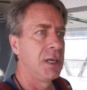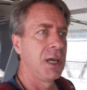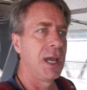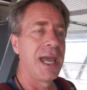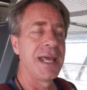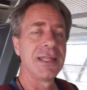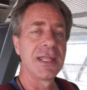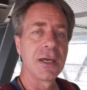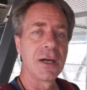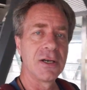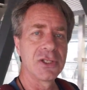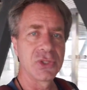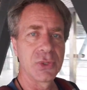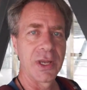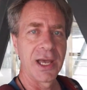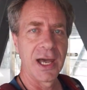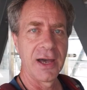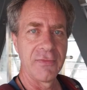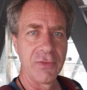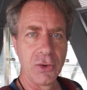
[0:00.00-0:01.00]
And they also
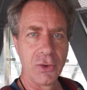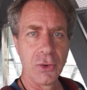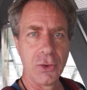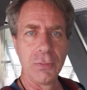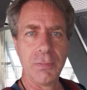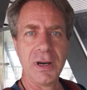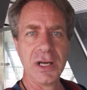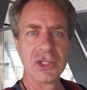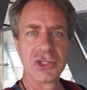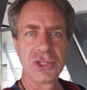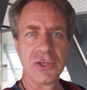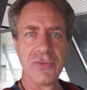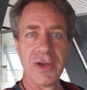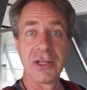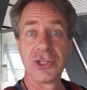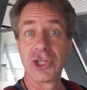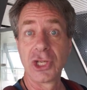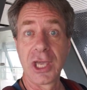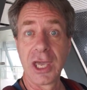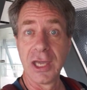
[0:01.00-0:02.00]
have a whole bunch of
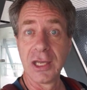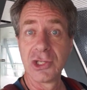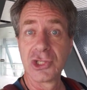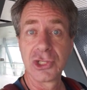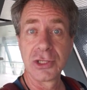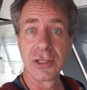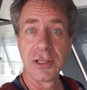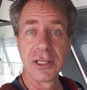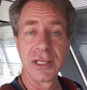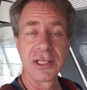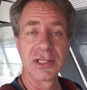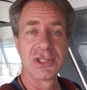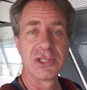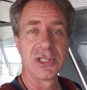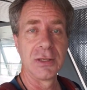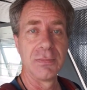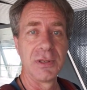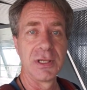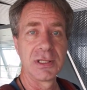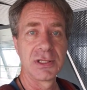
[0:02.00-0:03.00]
educational
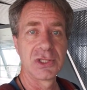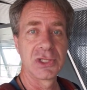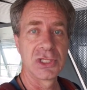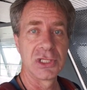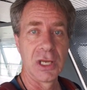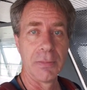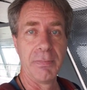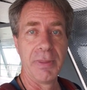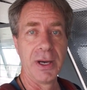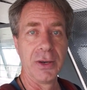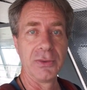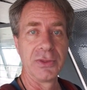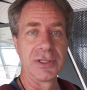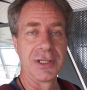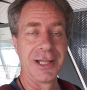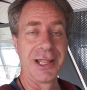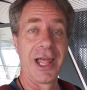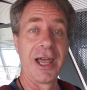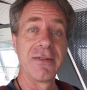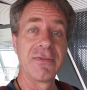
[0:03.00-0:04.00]
exhibits about the
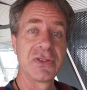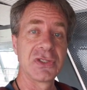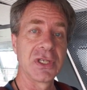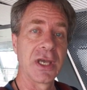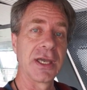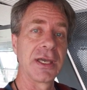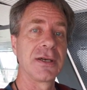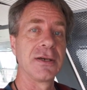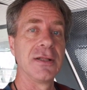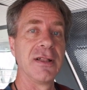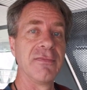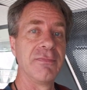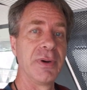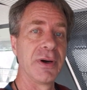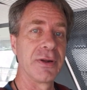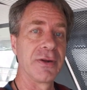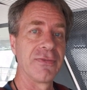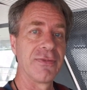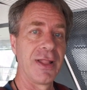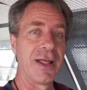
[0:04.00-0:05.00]
life cycle of
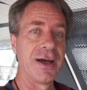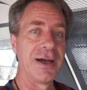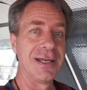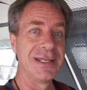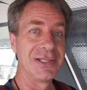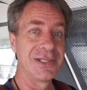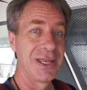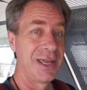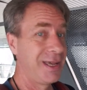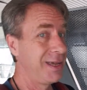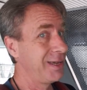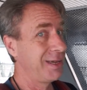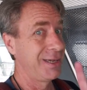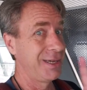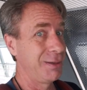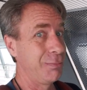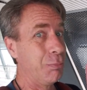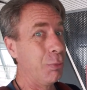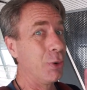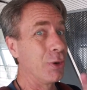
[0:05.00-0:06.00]
butterflies.
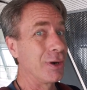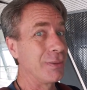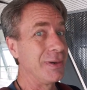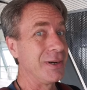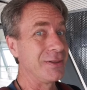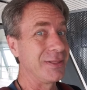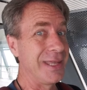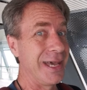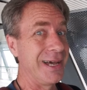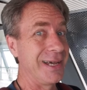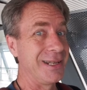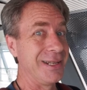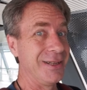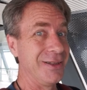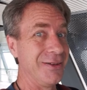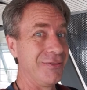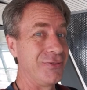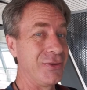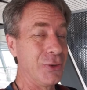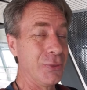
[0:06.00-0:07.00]
More about that in a
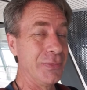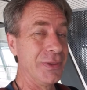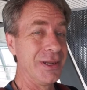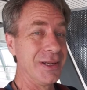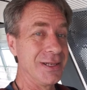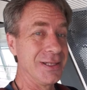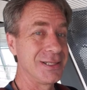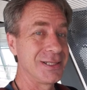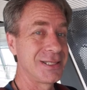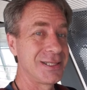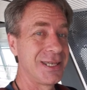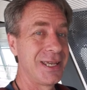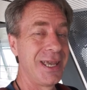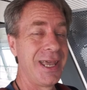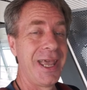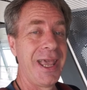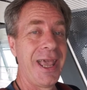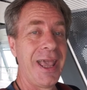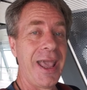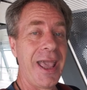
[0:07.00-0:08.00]
few minutes.
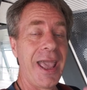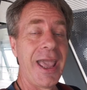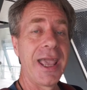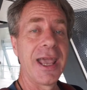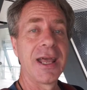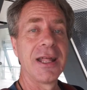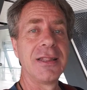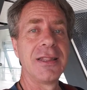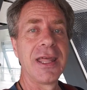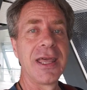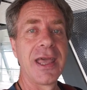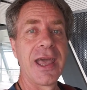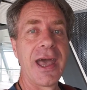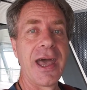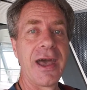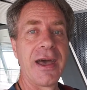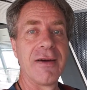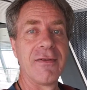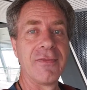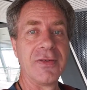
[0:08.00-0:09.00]
And they
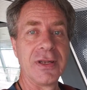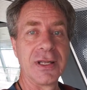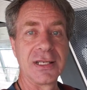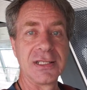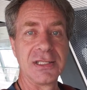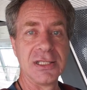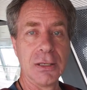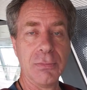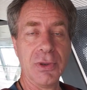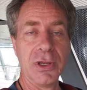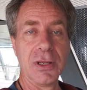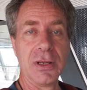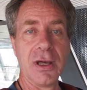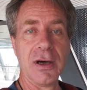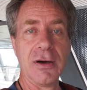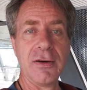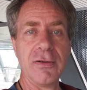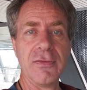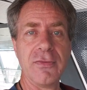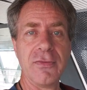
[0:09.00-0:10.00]
have an exhibit
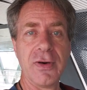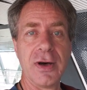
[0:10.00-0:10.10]
of